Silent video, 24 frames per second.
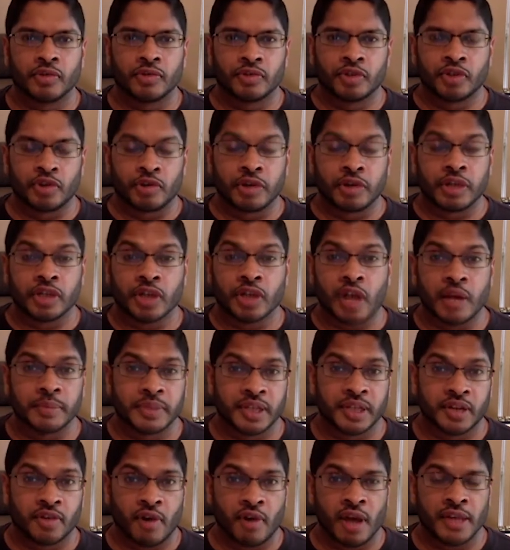during times
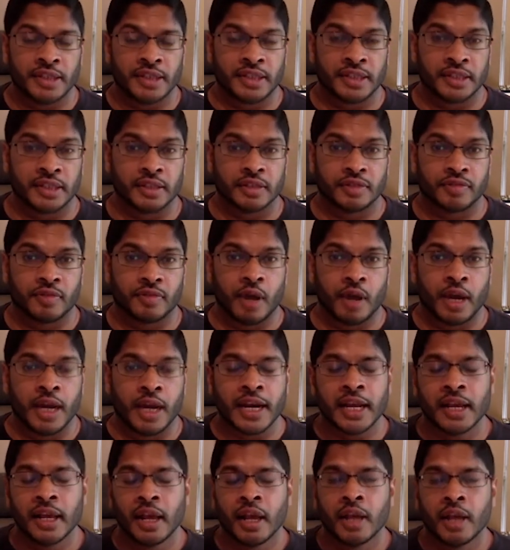of crisis, right?
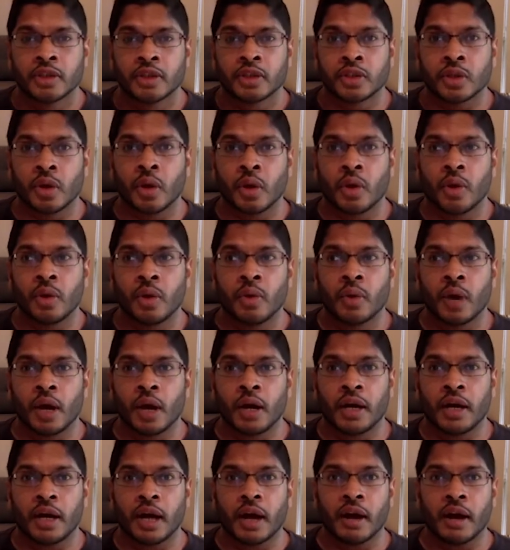So
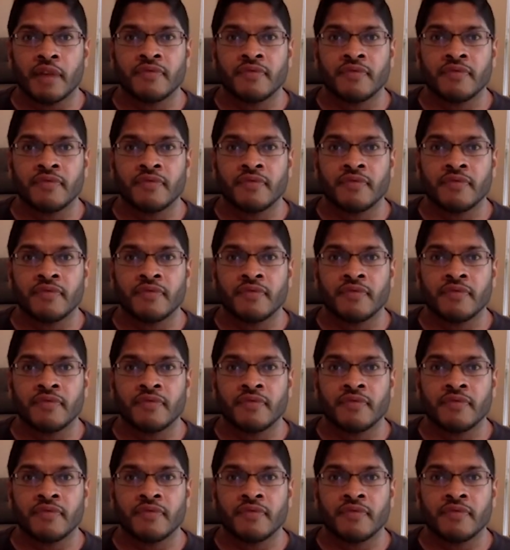I've